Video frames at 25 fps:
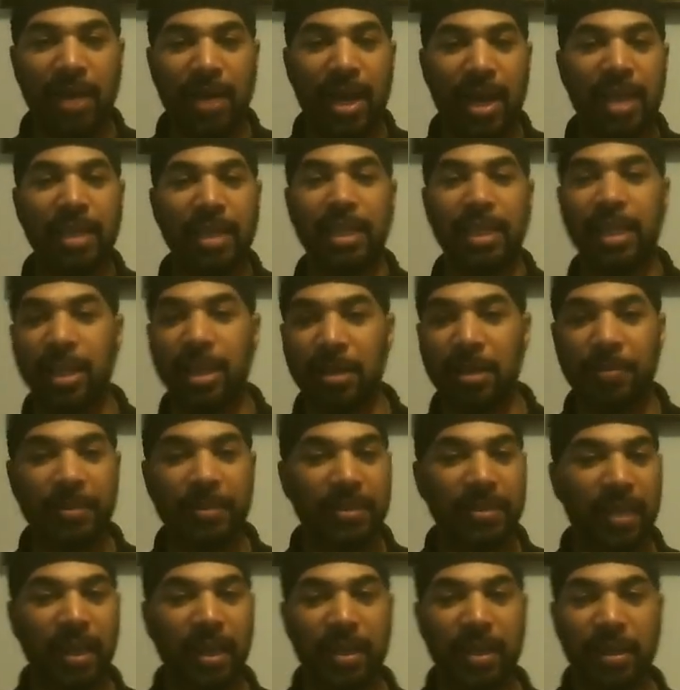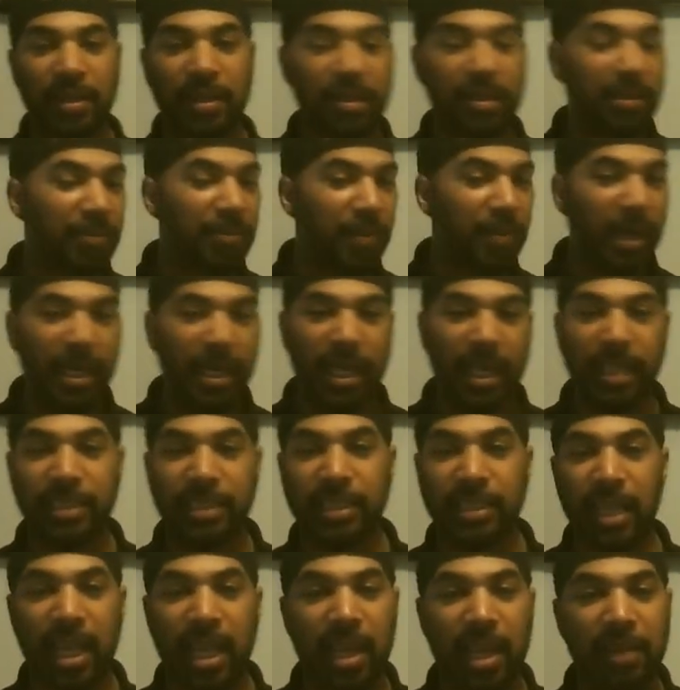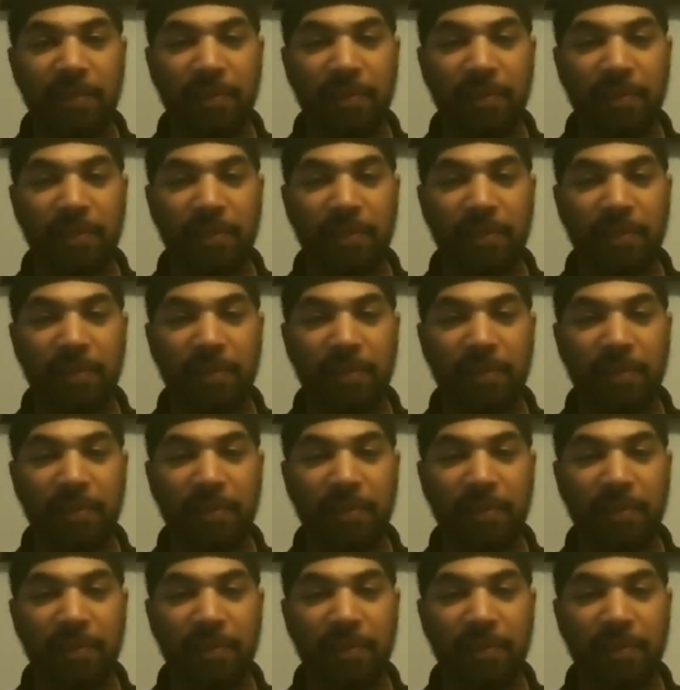I had to get up and take her to the radiation